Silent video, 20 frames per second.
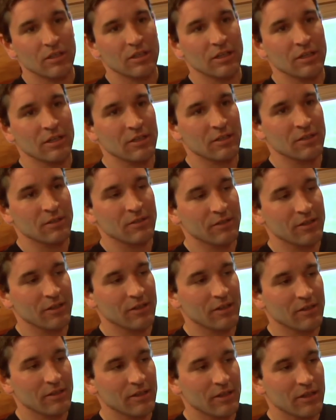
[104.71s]
And
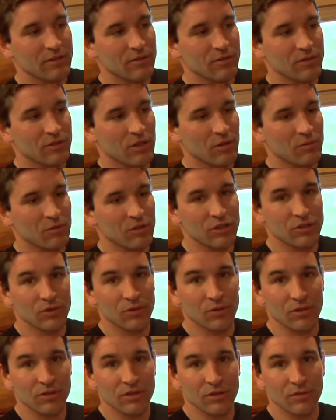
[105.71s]
yeah, so there's not really a
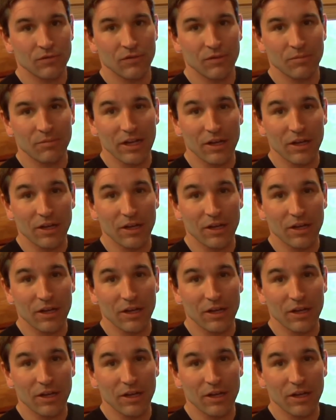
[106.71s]
shortage of